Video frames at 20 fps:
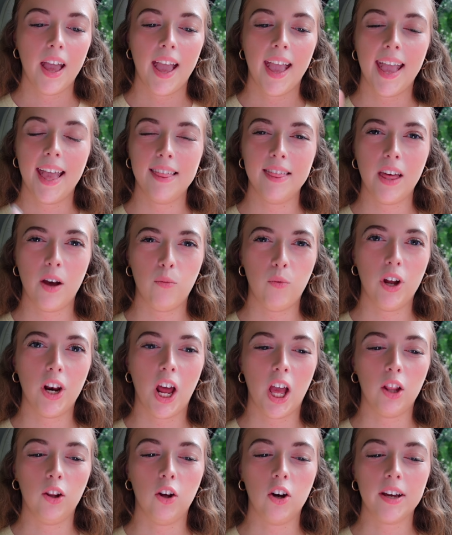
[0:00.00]
And then when
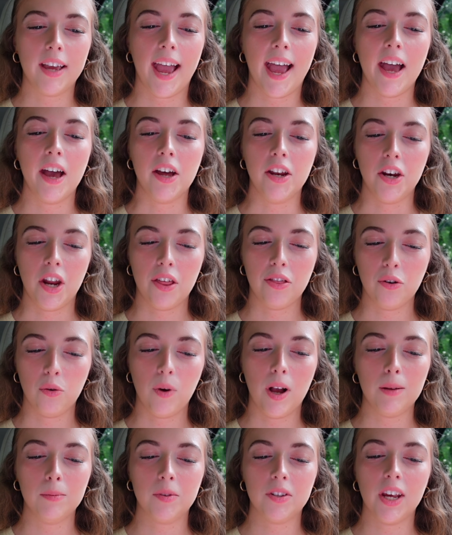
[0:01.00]
I look at another
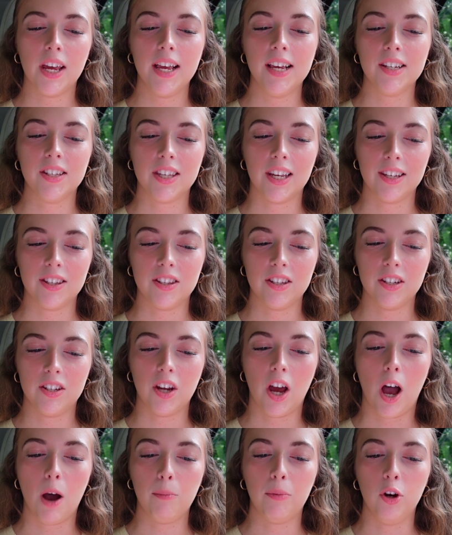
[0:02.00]
website, it says the
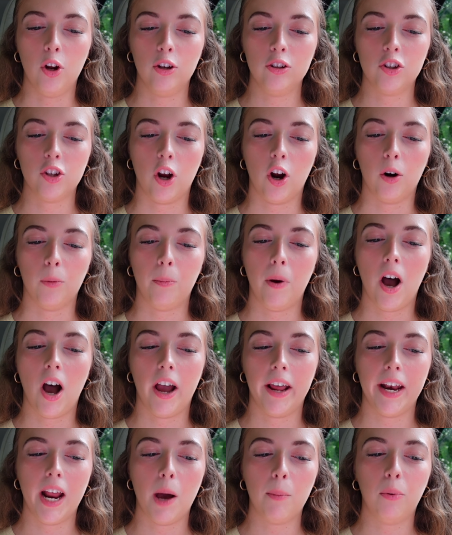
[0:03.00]
top notes are
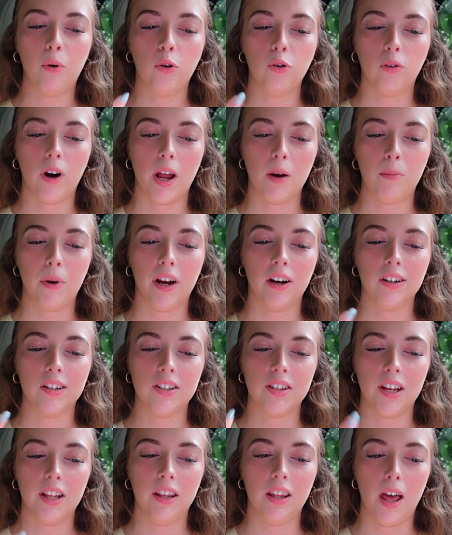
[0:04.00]
pineapple, red
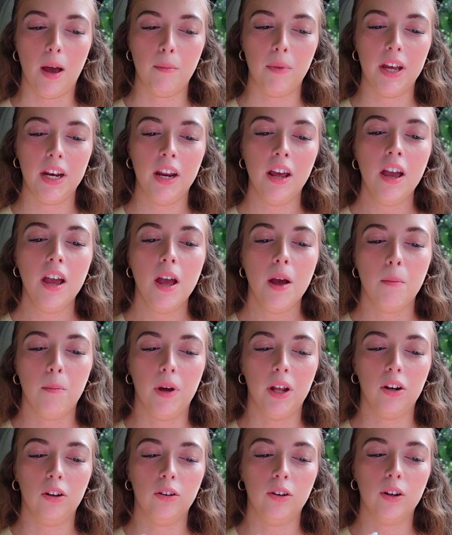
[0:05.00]
berries, and lemon.
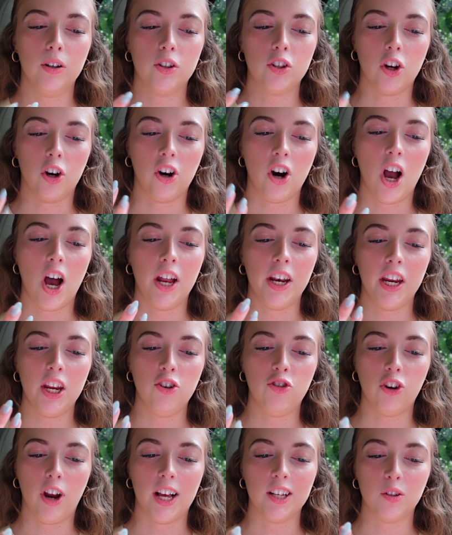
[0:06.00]
Middle notes are honey,
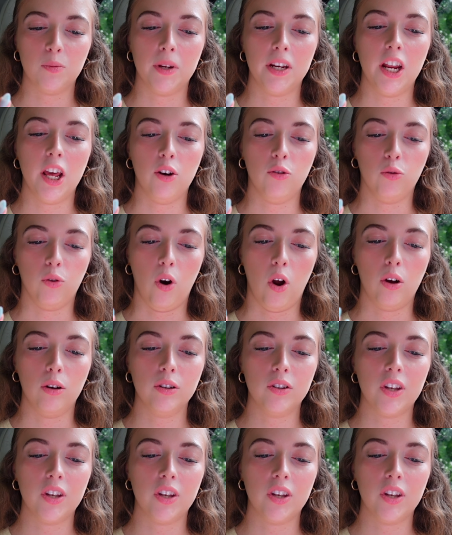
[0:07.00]
jasmine, and rose.